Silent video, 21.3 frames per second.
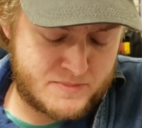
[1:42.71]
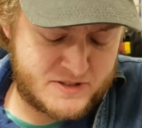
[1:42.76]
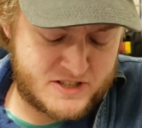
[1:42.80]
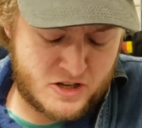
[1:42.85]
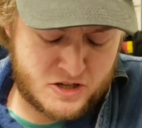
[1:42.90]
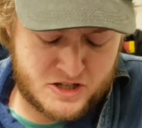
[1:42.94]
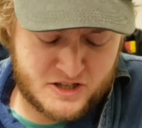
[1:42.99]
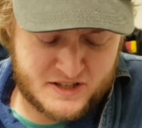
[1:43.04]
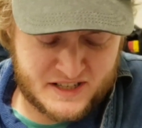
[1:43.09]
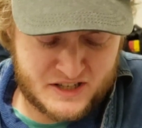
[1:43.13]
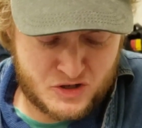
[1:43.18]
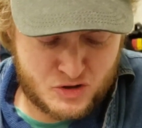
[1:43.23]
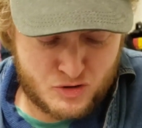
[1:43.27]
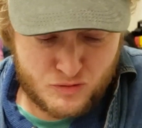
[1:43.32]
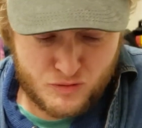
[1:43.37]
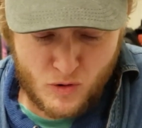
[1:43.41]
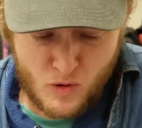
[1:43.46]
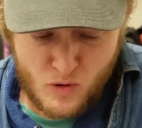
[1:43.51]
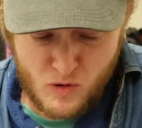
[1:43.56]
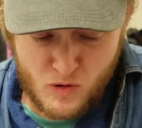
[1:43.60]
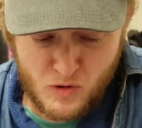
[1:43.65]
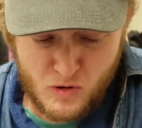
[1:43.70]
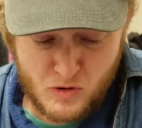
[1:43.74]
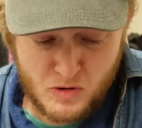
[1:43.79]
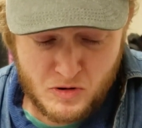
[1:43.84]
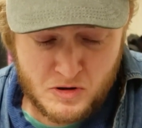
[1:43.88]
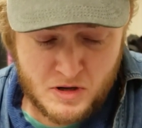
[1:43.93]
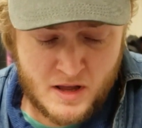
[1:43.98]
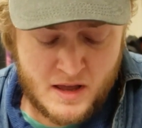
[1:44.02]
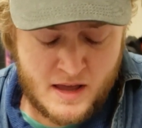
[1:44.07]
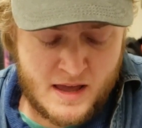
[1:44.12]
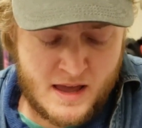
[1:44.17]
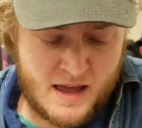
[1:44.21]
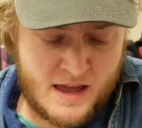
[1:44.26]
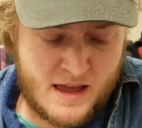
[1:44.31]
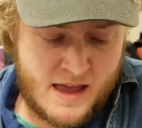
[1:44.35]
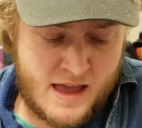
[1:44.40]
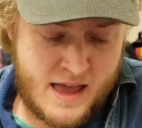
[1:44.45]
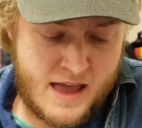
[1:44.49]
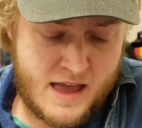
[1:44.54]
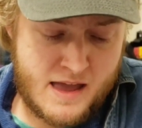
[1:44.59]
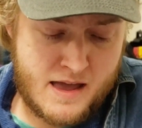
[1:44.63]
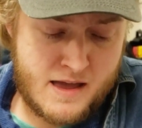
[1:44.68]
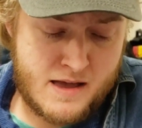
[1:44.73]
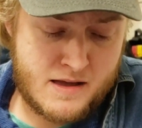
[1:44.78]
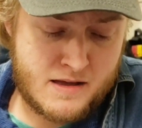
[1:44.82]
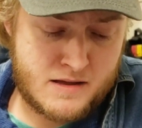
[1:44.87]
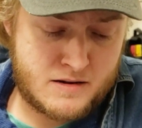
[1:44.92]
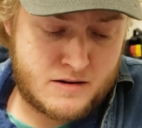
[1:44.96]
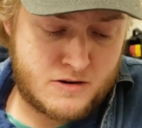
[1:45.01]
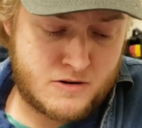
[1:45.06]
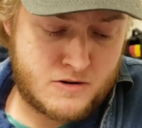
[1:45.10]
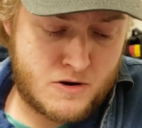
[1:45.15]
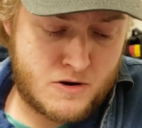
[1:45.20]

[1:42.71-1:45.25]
such as Control and